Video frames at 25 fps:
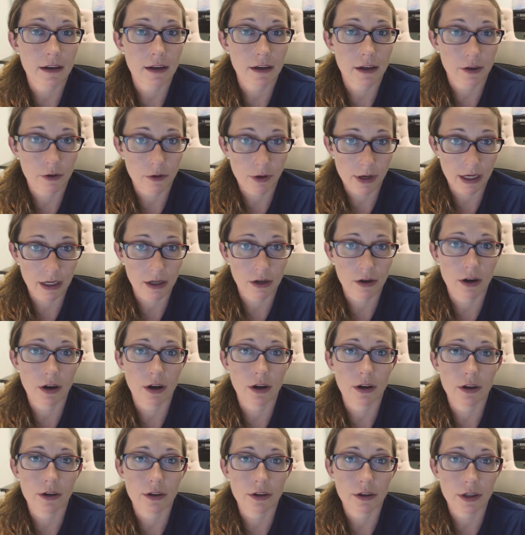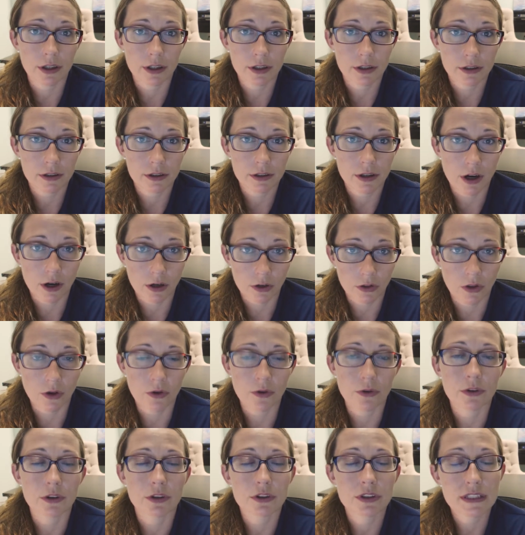a credit card or a car
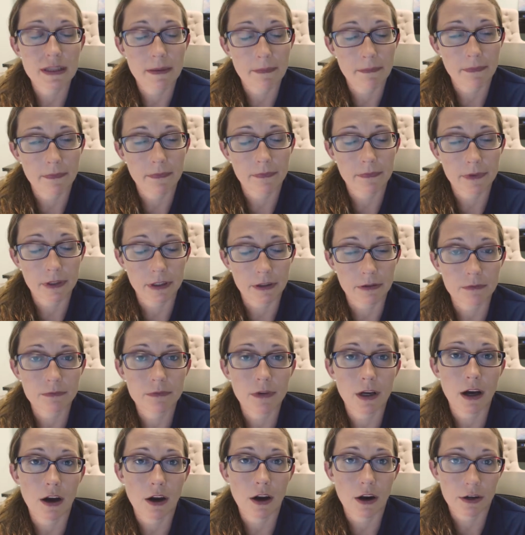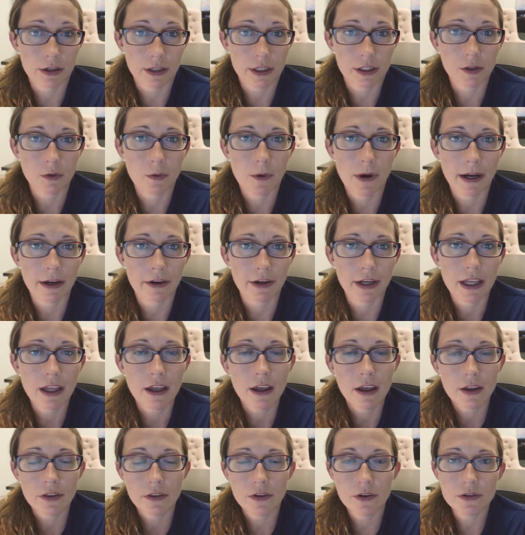loan or a hard inquiry.
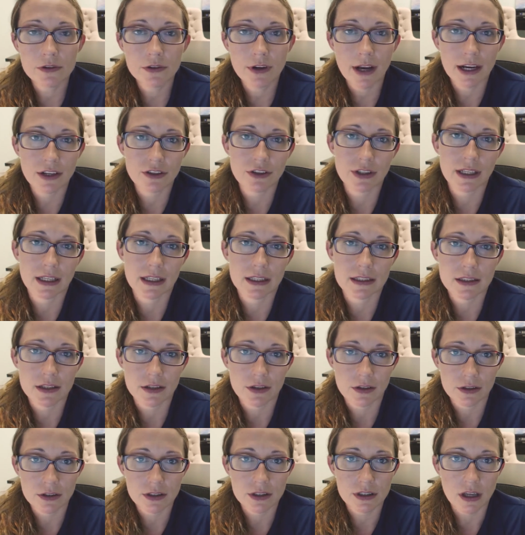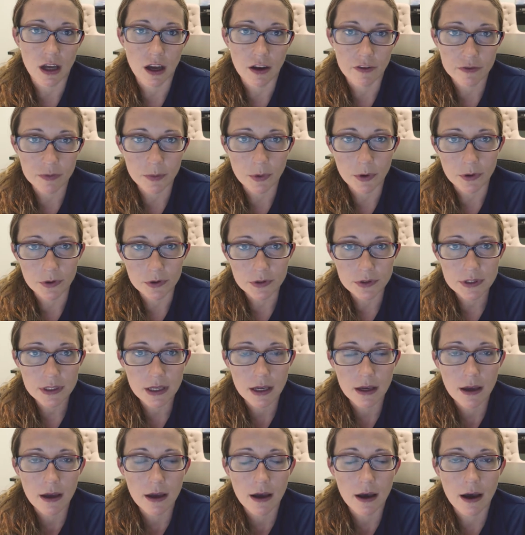Those are actually considered soft pulls.
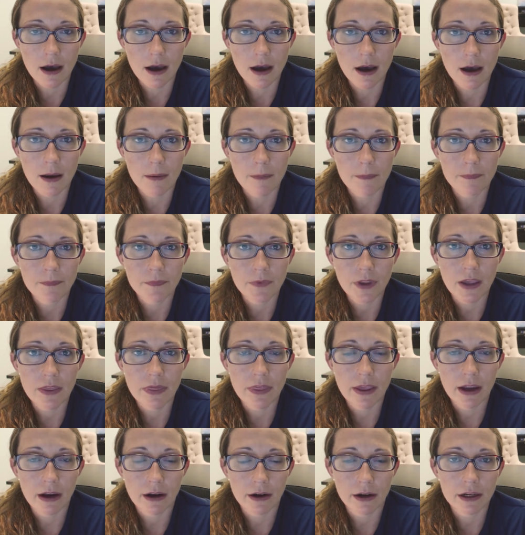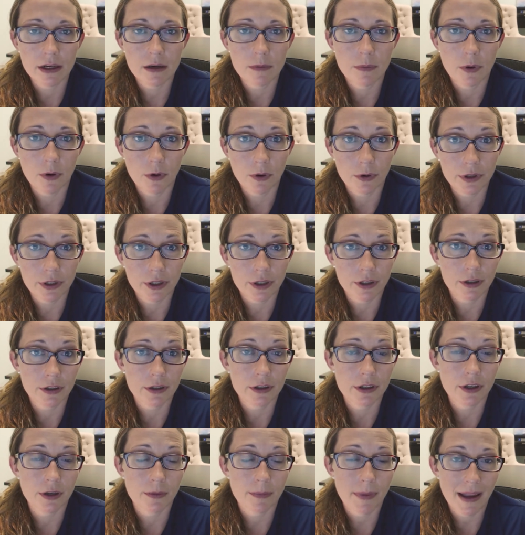And they are going to pull
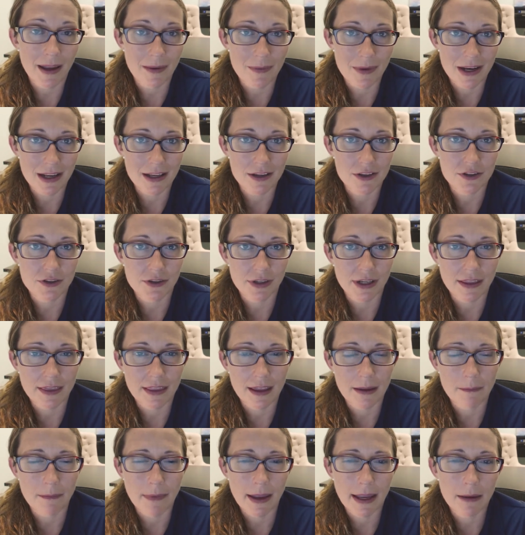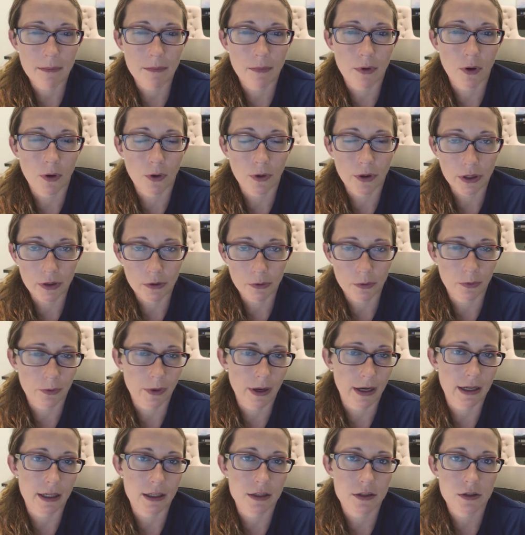your payment history, and they may pull a
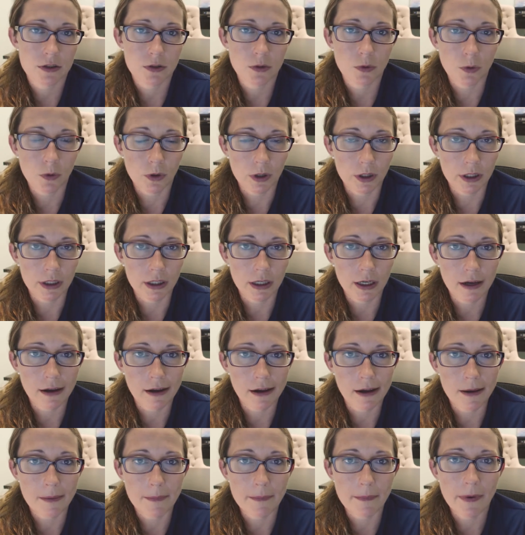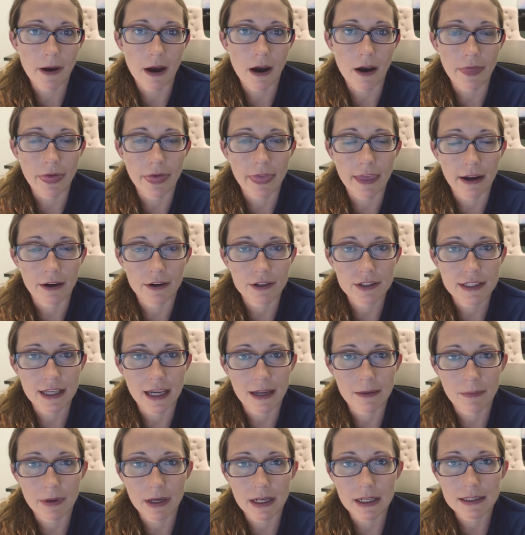credit score on their
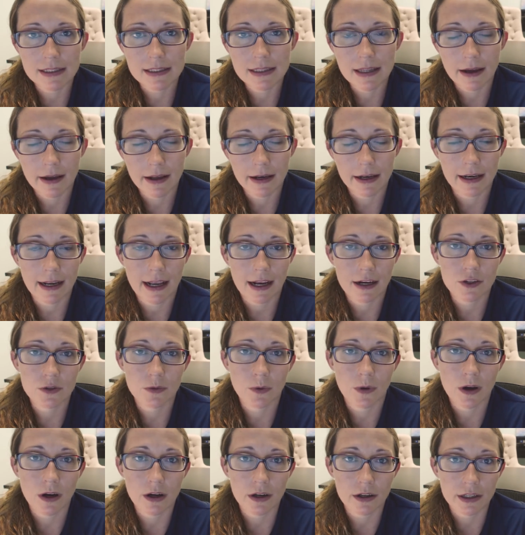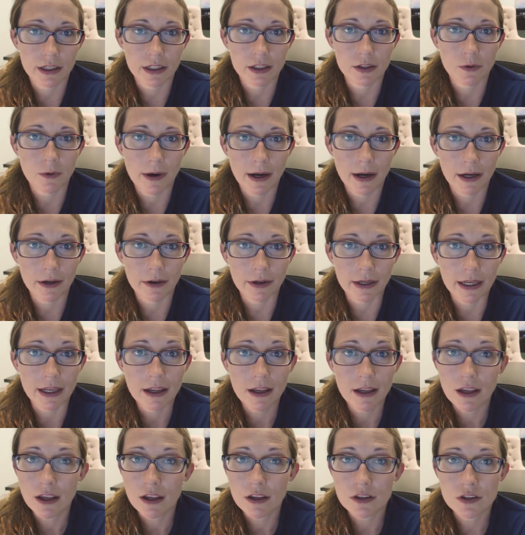site, but it's not an actual hard inquiry.
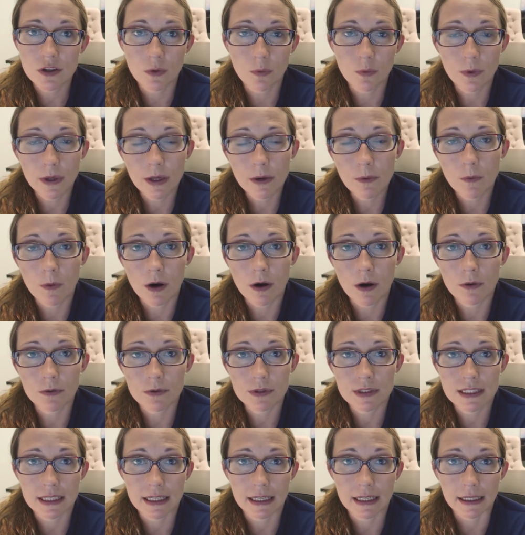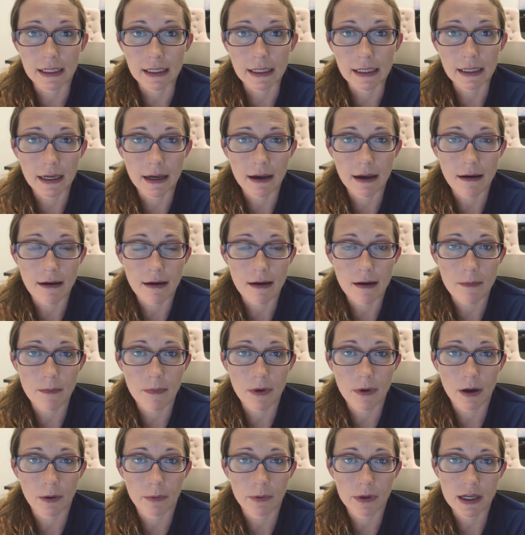So we won't see
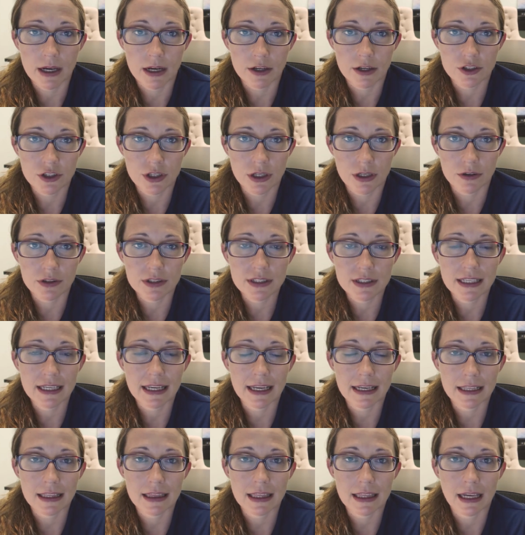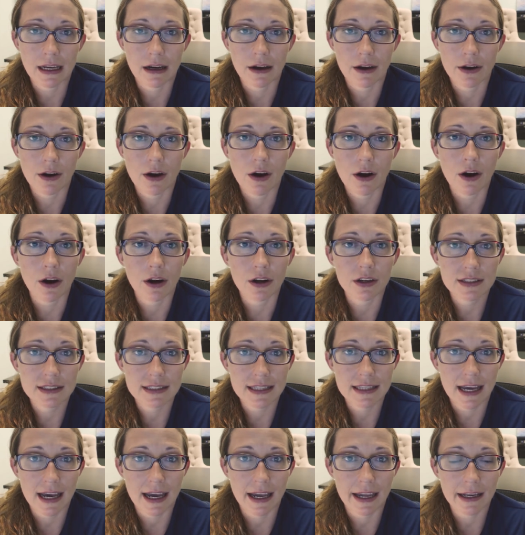a reduction or see anything on our
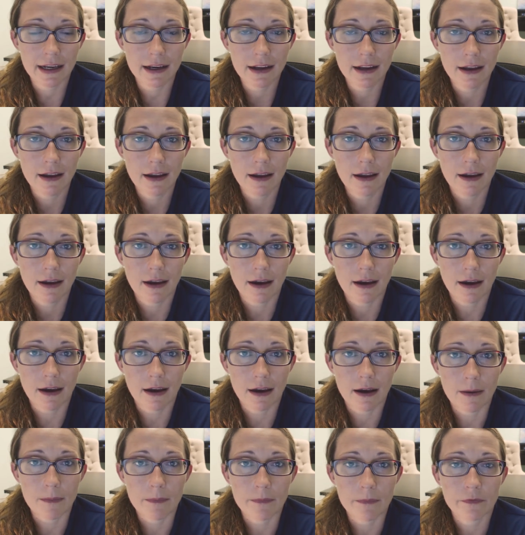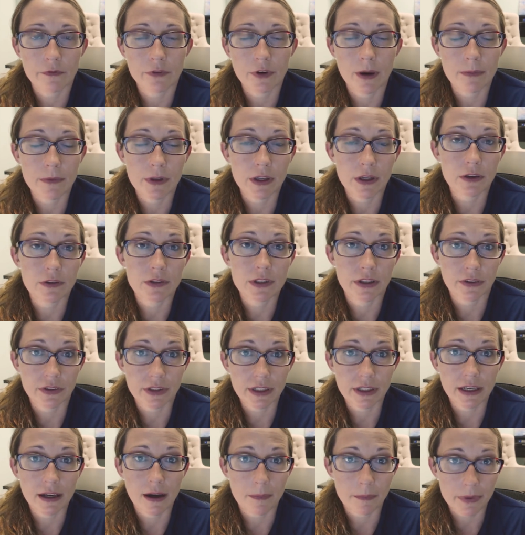side from the
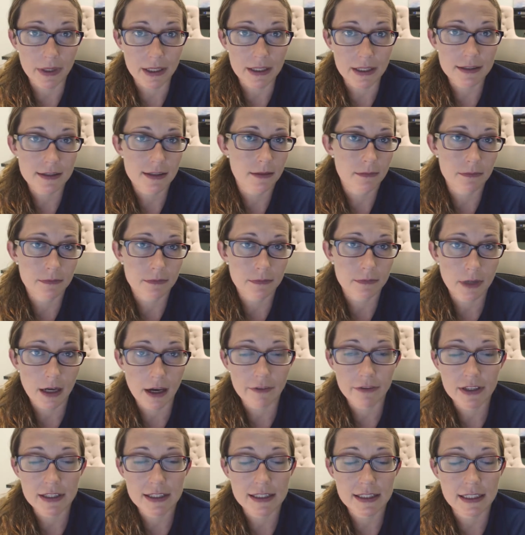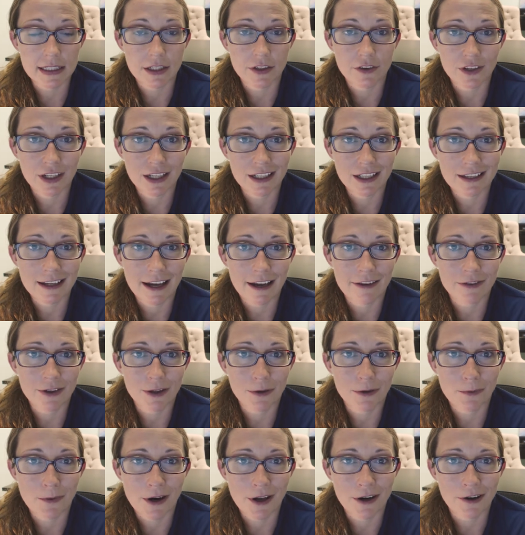utility companies. And obviously you need to have
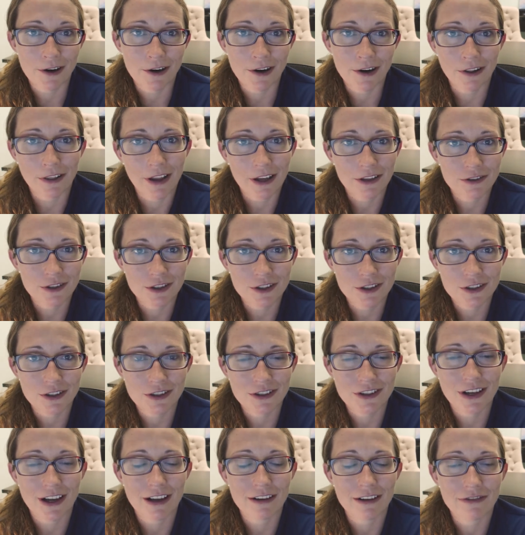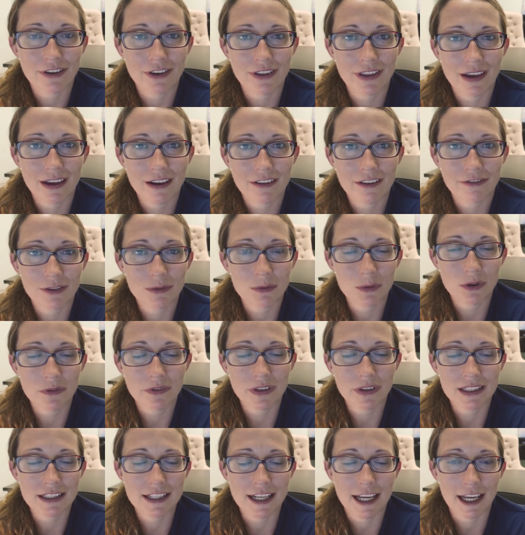your water and electric turned on for
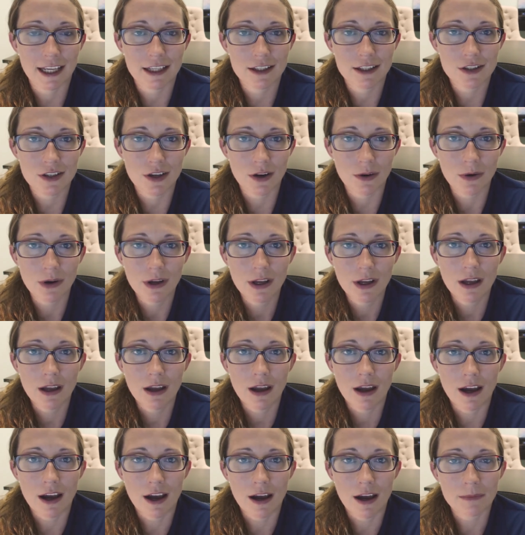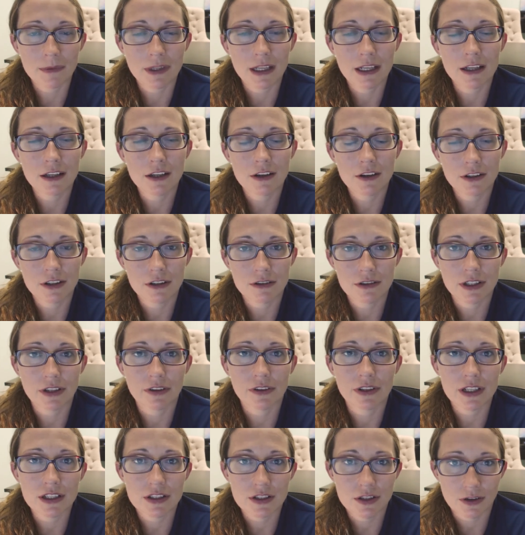moving day. So getting your
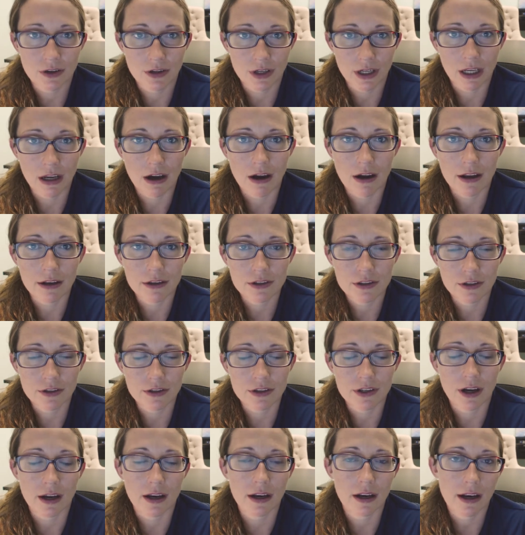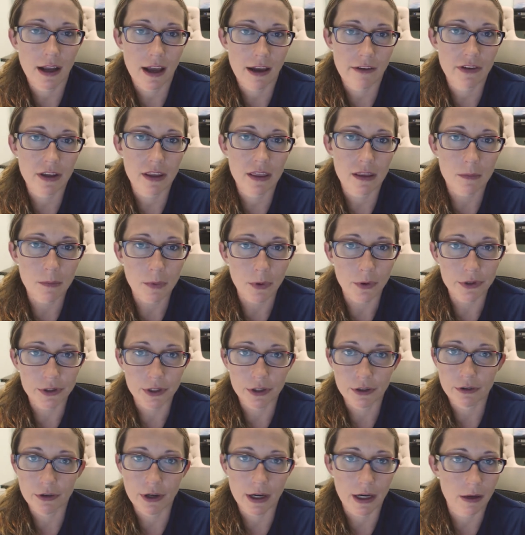utilities turned on and having them pull
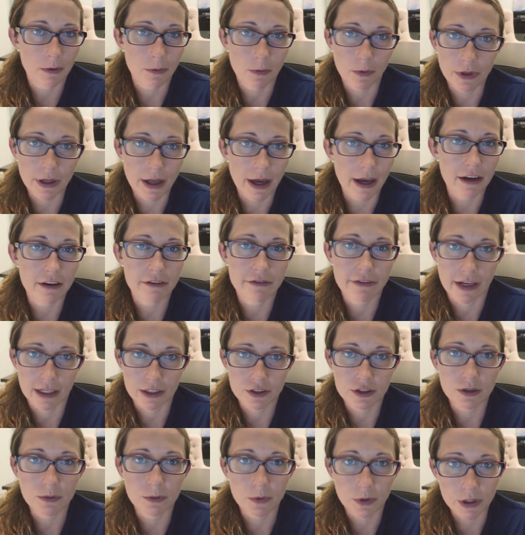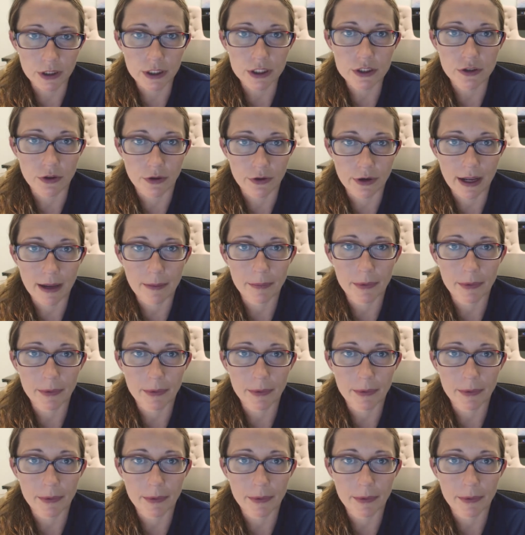your credit will not affect your mortgage loan